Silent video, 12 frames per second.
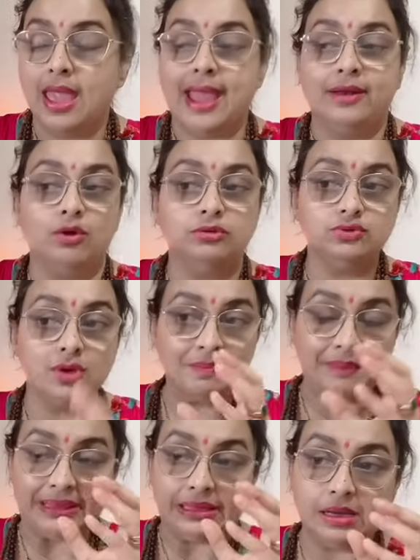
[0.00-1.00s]
and also i'm
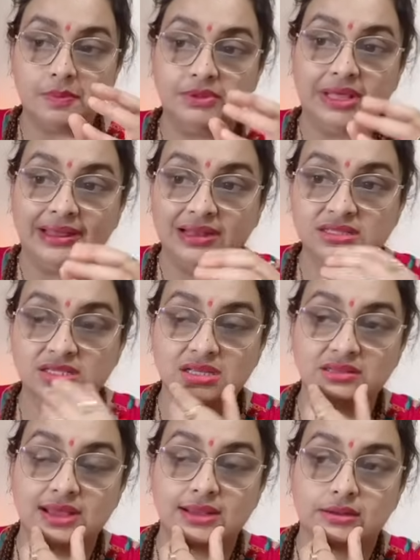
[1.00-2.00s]
picking up the
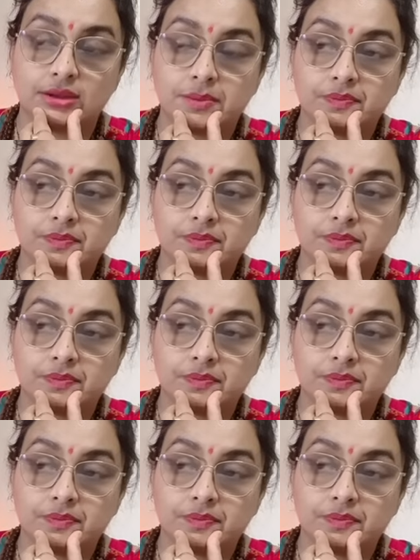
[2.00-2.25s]
energy that